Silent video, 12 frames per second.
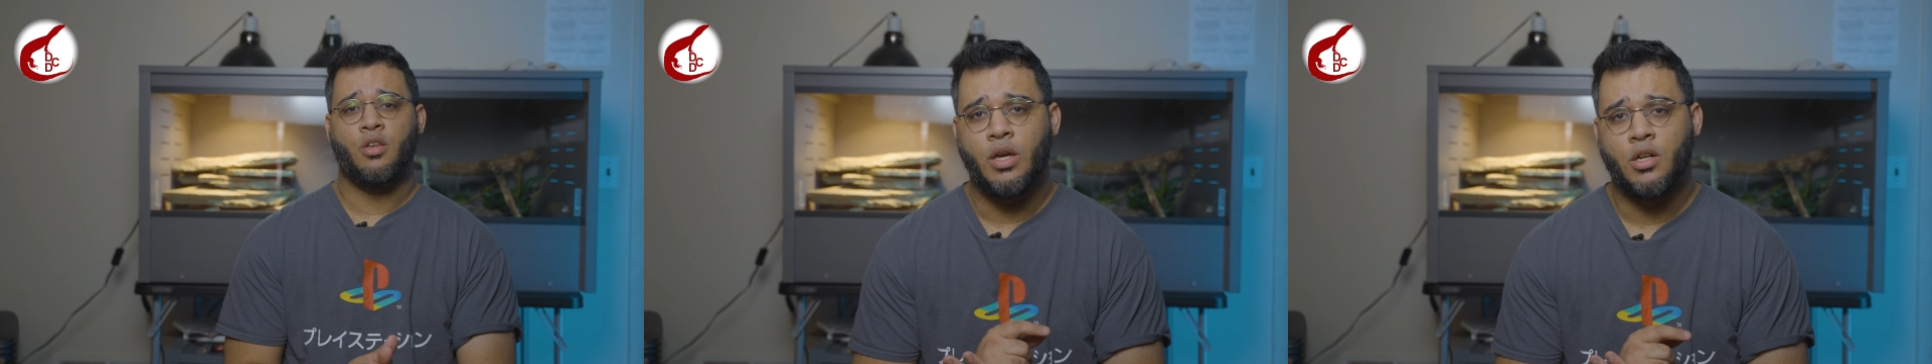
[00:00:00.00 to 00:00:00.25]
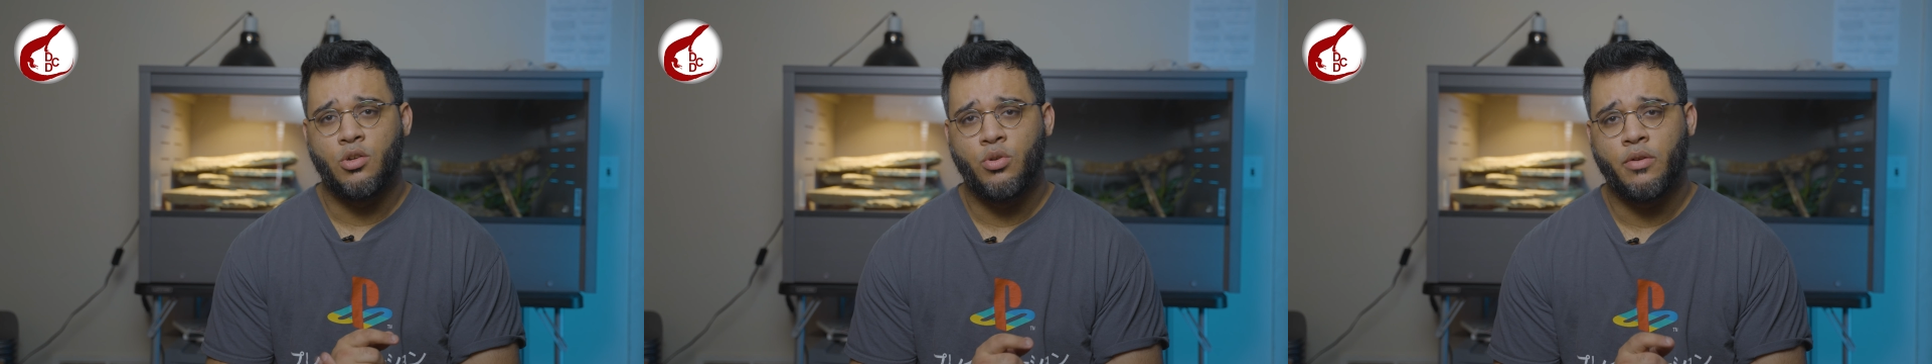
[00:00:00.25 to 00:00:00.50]

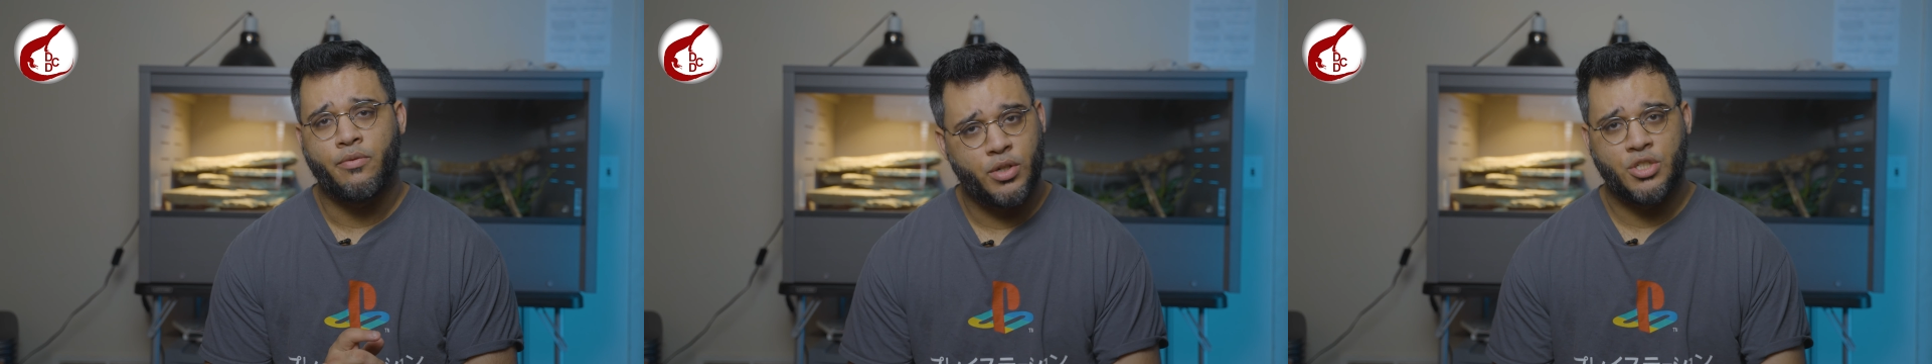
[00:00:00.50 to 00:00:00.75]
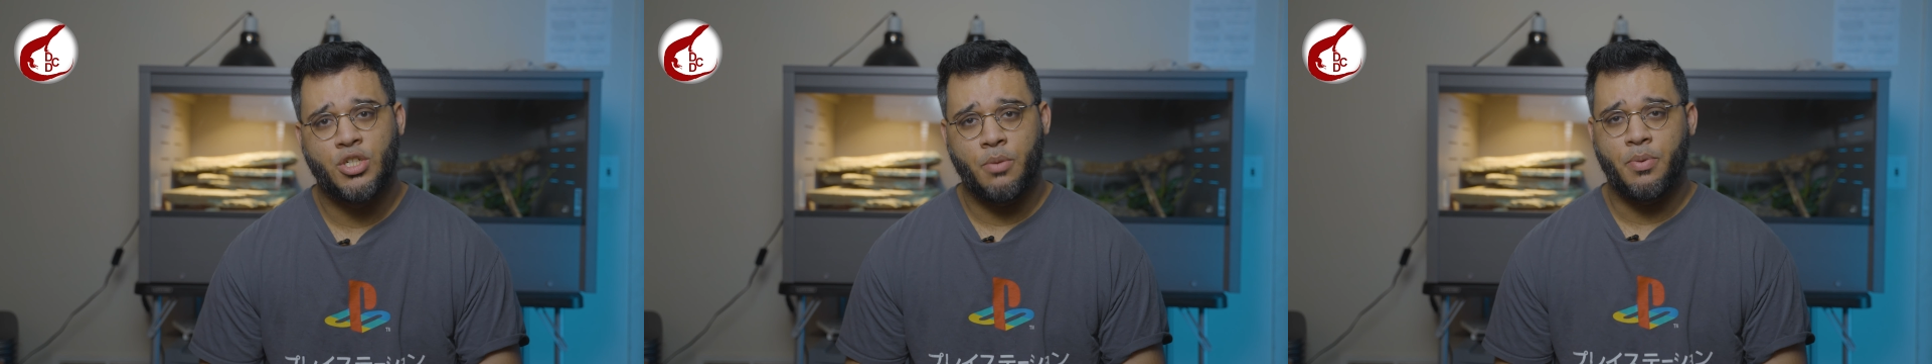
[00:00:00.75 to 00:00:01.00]
including free
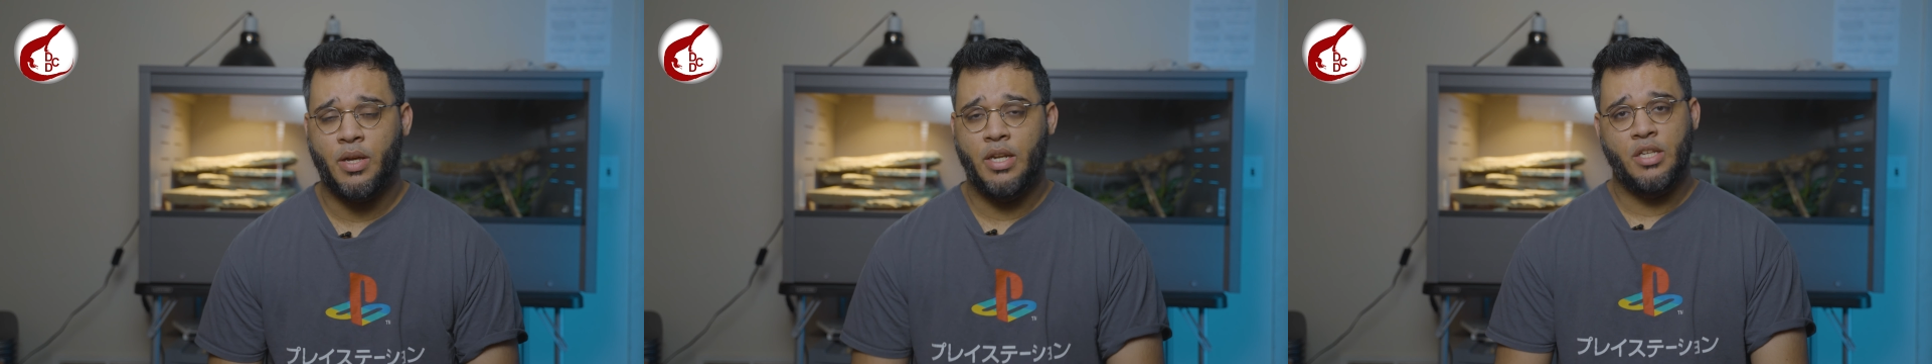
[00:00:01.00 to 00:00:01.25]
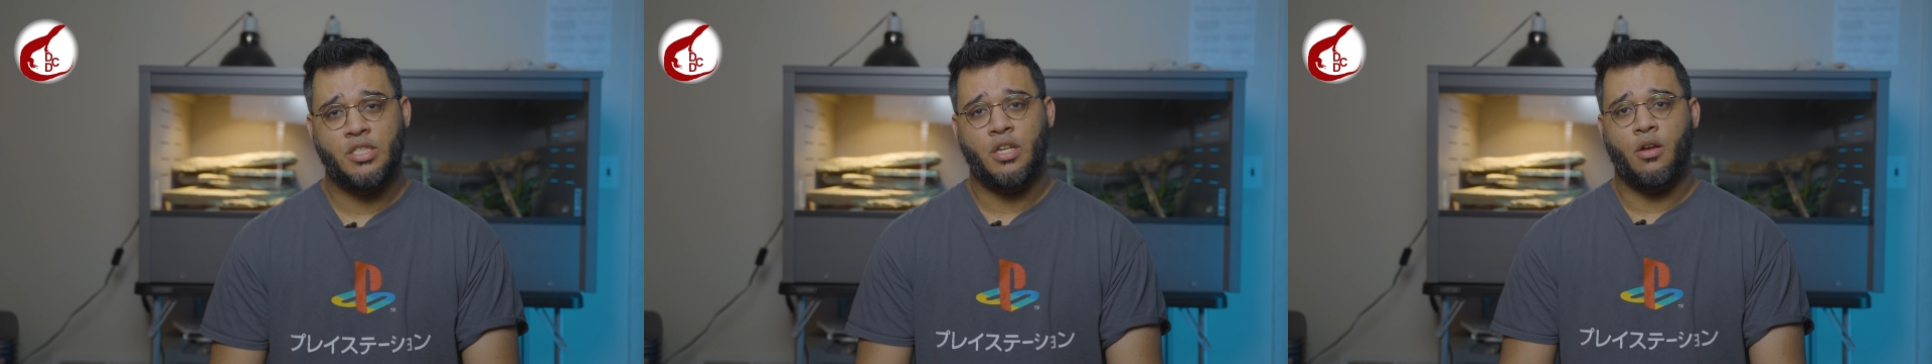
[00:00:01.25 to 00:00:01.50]
shipping? And
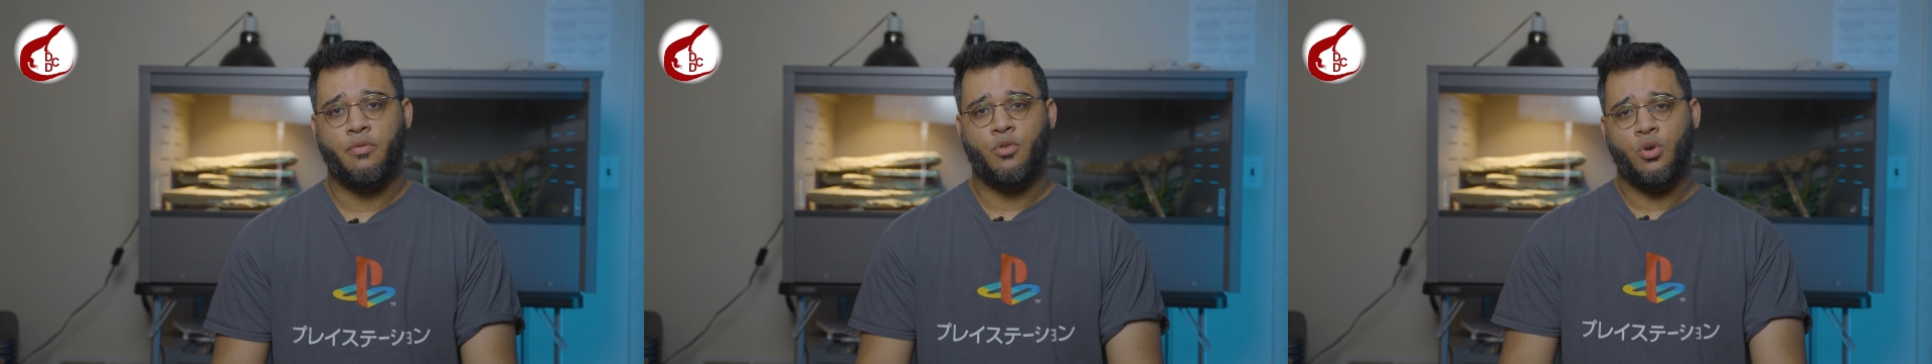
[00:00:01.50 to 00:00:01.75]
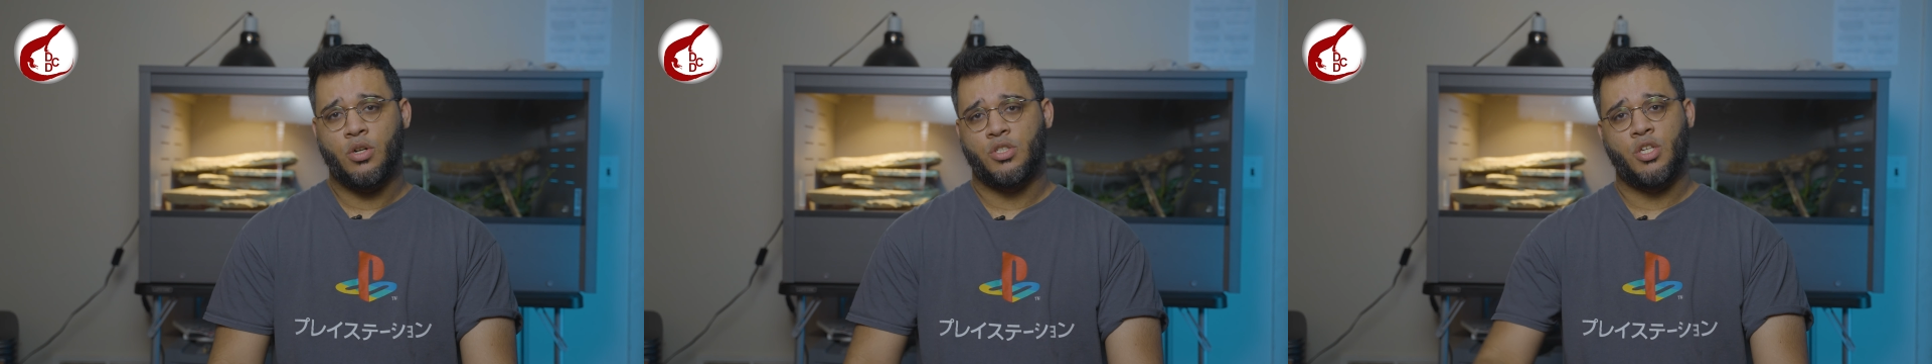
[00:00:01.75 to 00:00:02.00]
he said, of
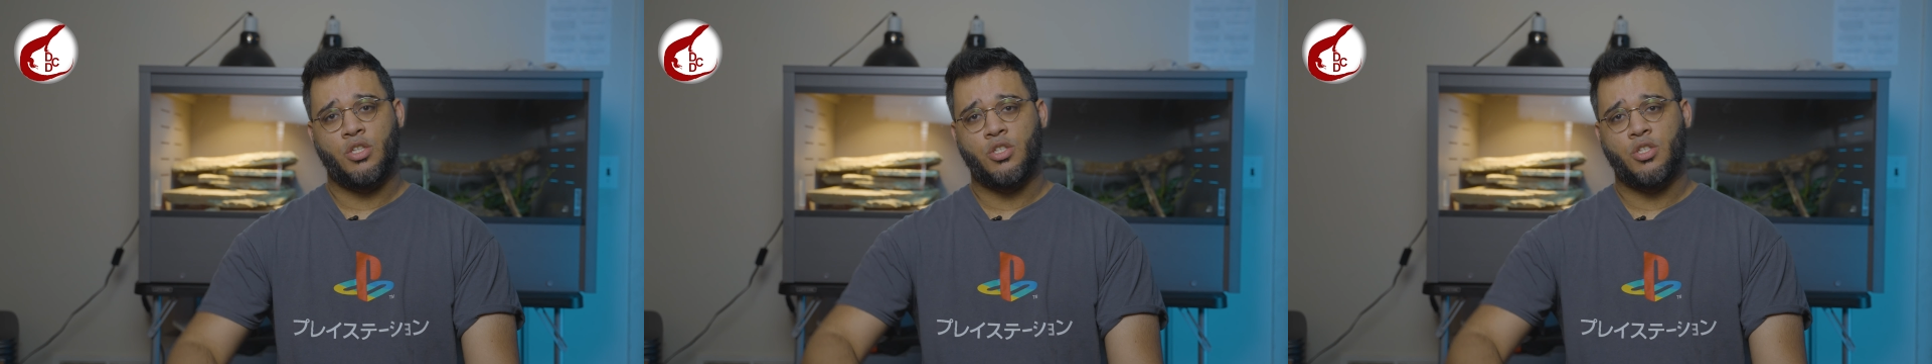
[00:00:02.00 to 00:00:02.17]
course. He